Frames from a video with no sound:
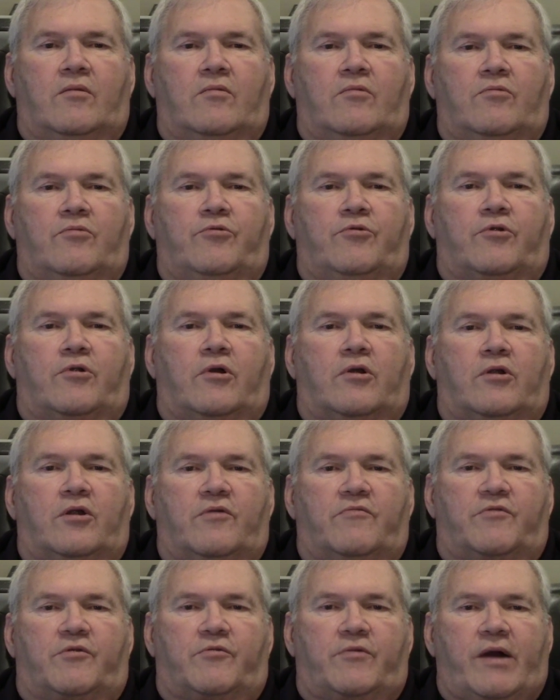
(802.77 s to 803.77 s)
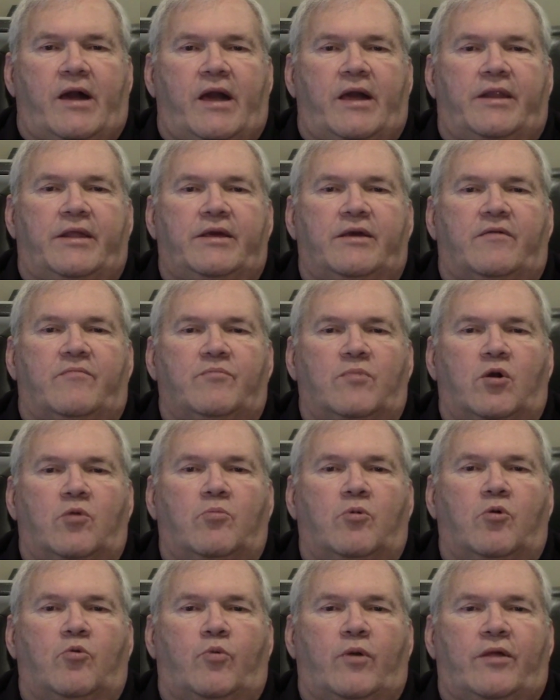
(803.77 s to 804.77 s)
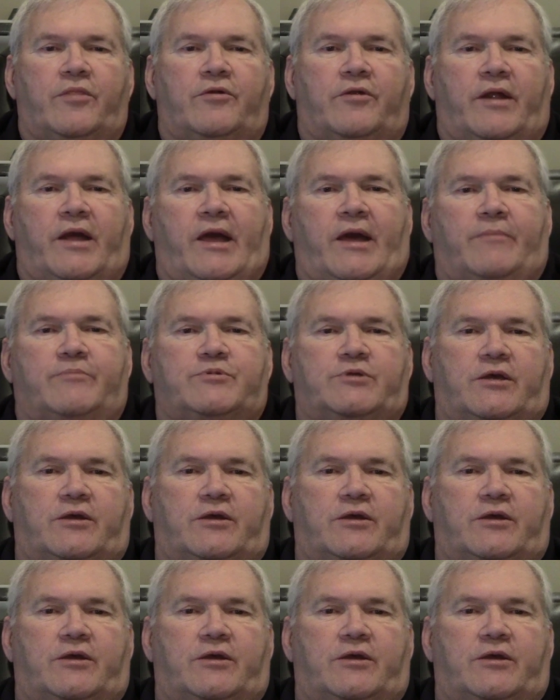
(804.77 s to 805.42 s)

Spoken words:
There are a variety of mobile weather apps